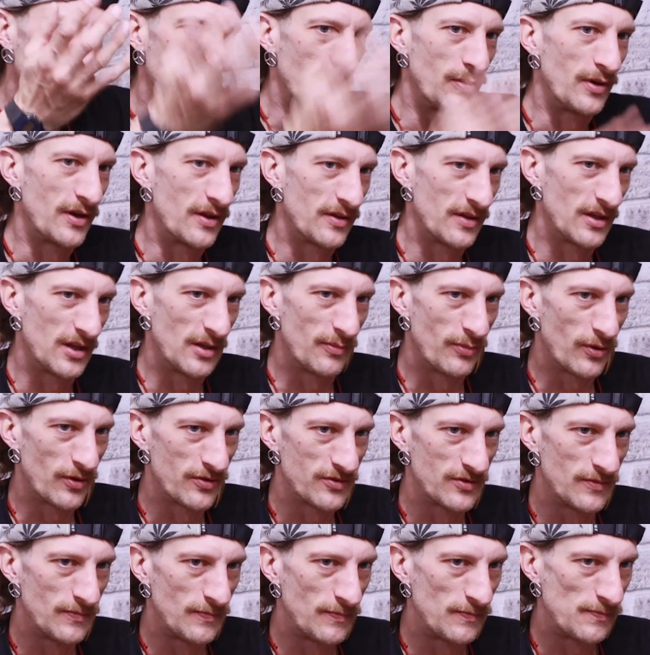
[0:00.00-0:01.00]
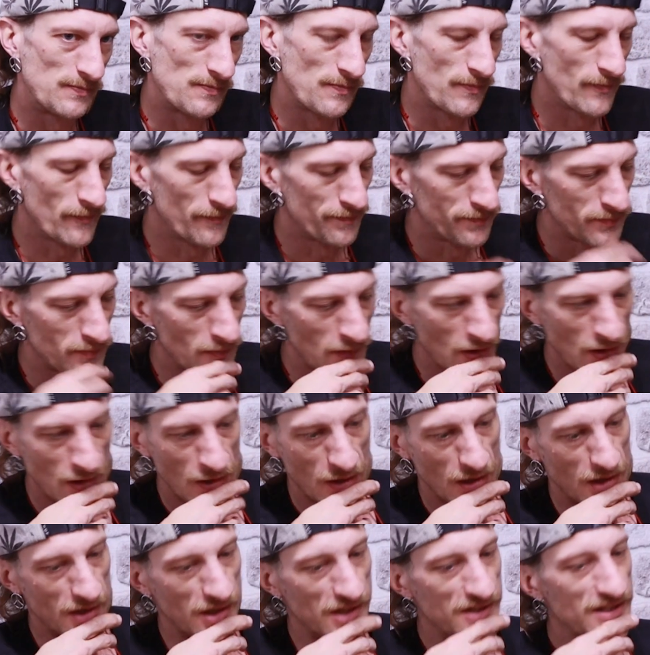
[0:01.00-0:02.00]
bit quicker than the bottom
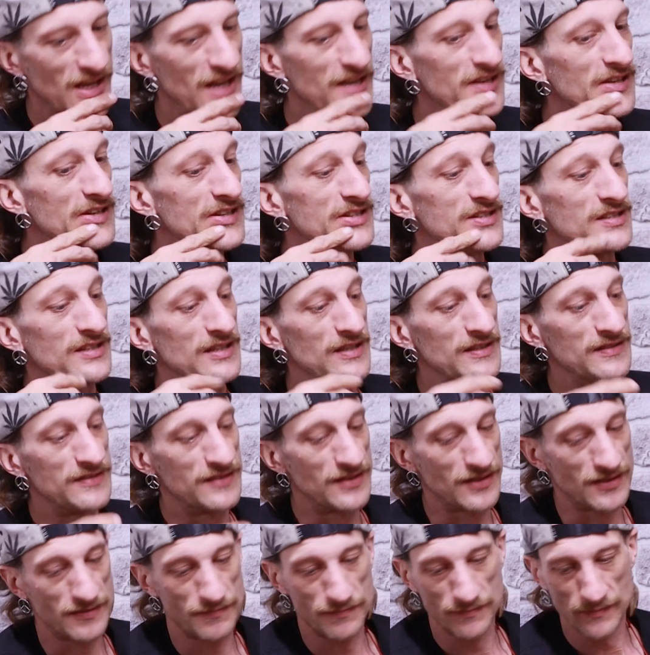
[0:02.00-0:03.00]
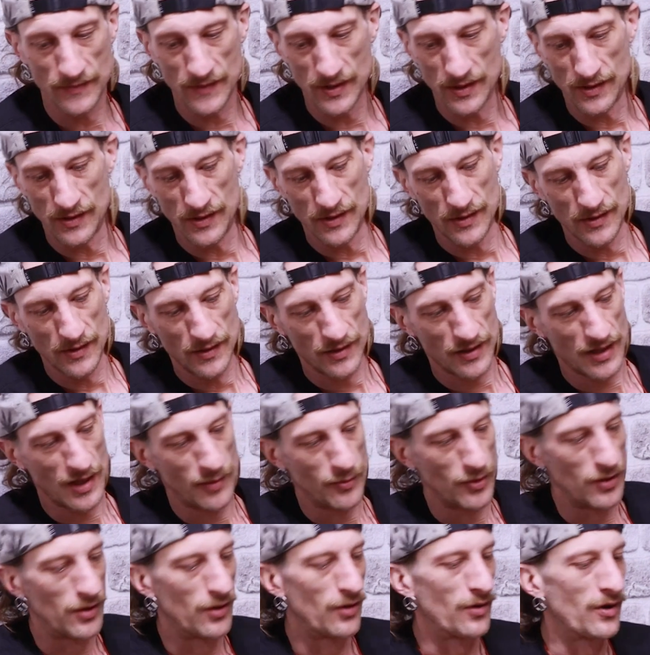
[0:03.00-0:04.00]
and the tendency is to
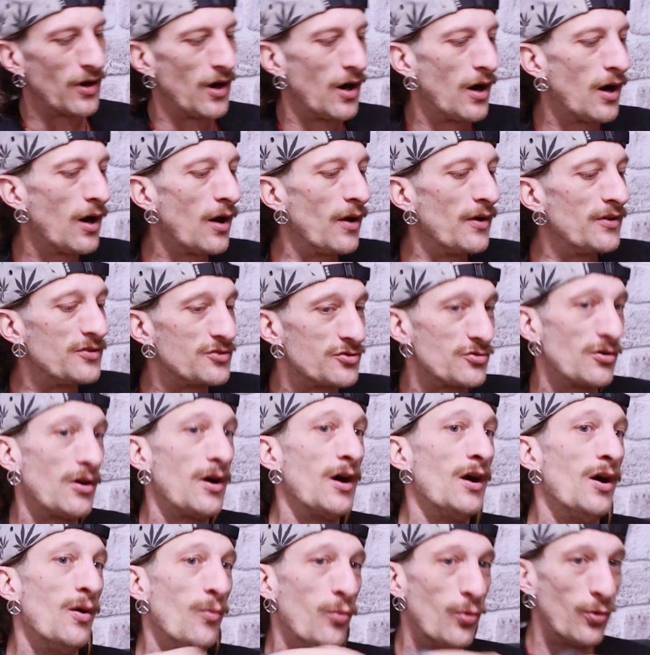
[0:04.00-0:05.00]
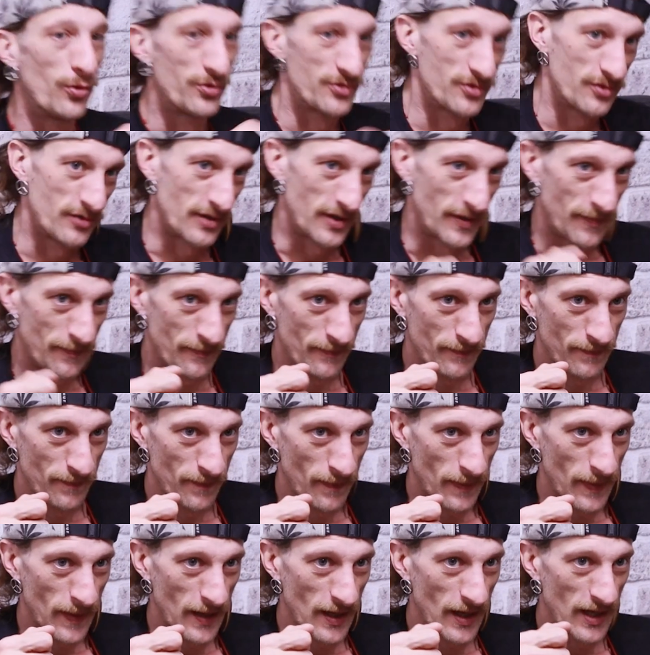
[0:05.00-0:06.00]
come along go oh it's dry i'll water it
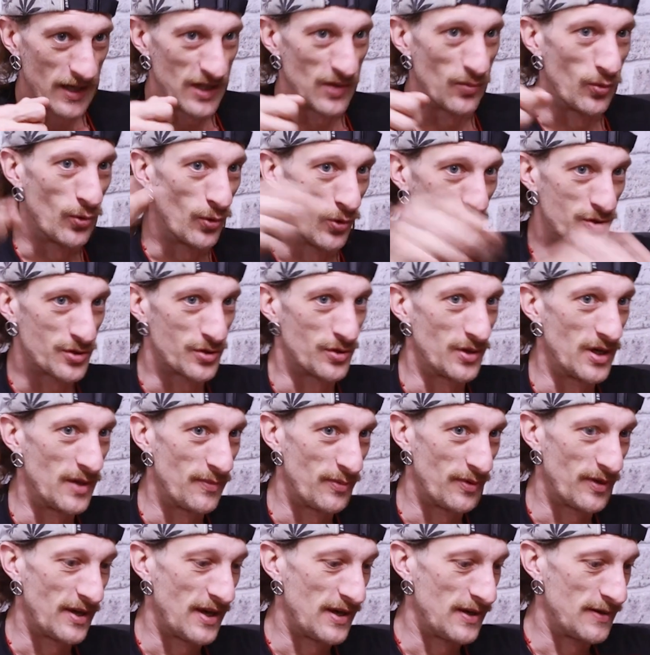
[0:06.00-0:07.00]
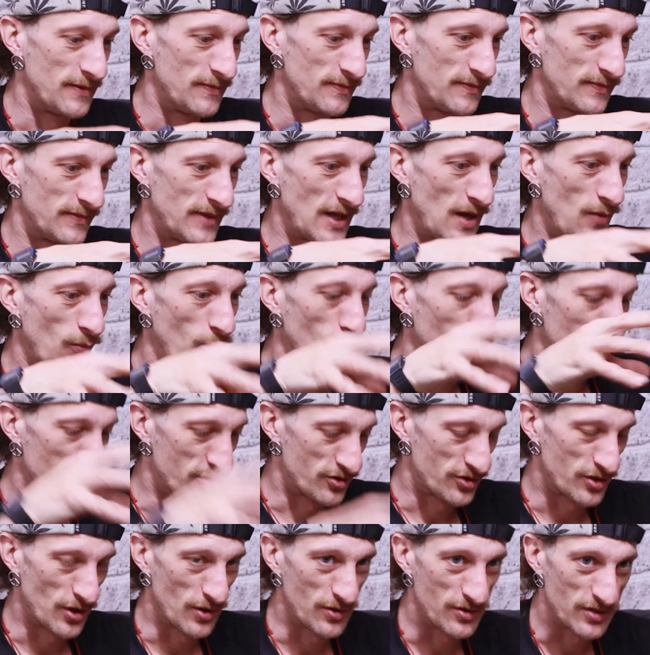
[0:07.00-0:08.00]
and you water it but then that water
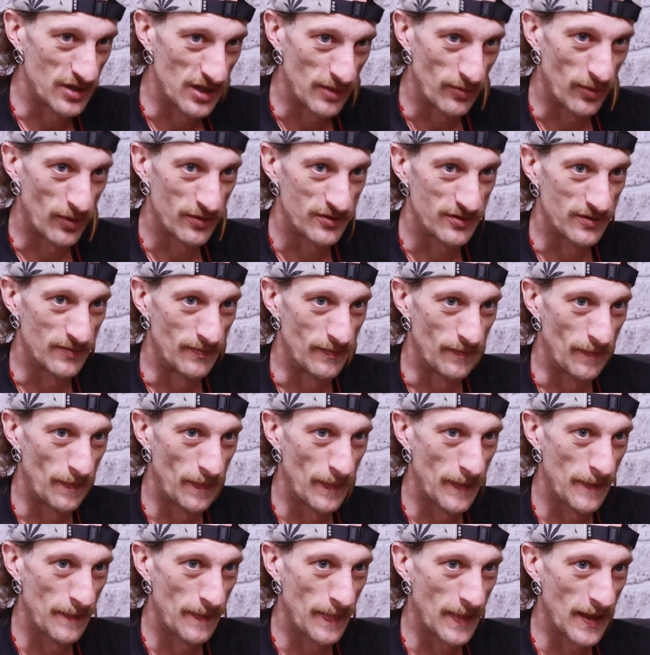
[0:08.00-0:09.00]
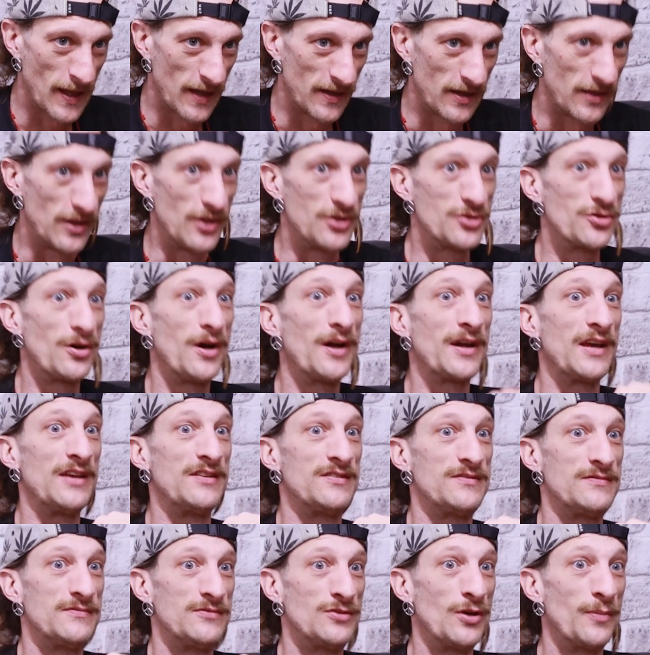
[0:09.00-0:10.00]
just soaks to the bottom and the dry
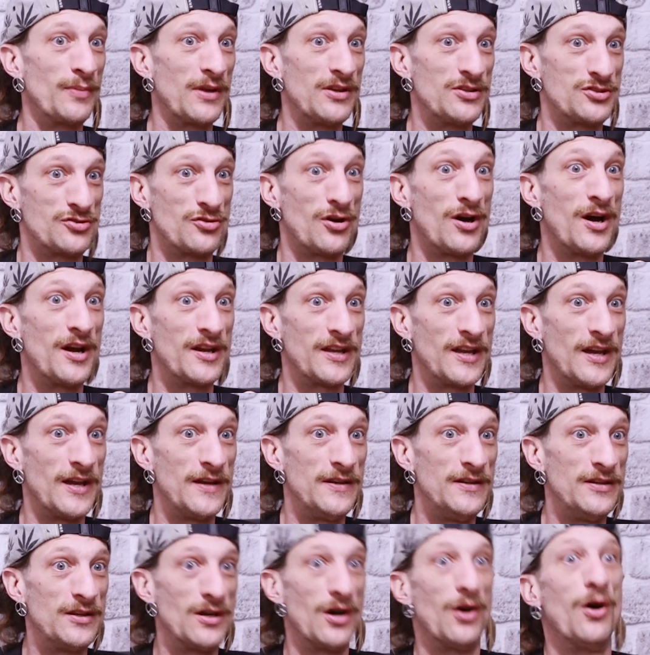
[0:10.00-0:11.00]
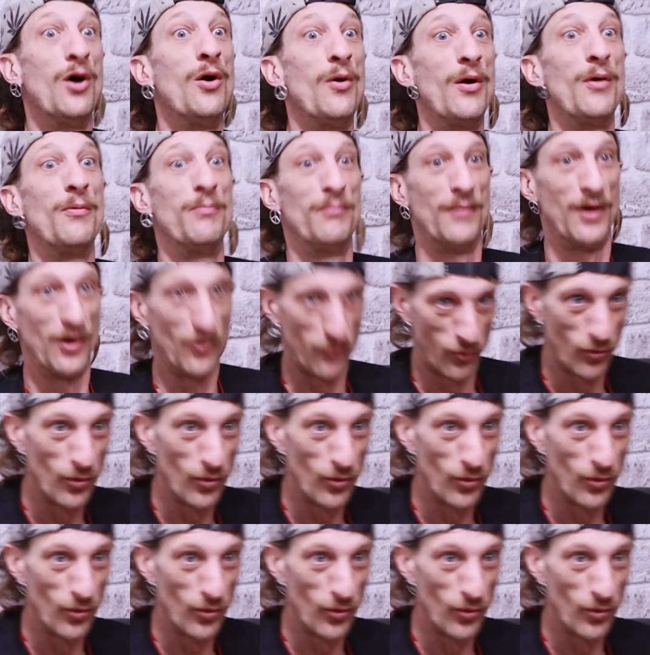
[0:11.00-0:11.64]
gets top gets dry again. You go, oh, I'll, I'll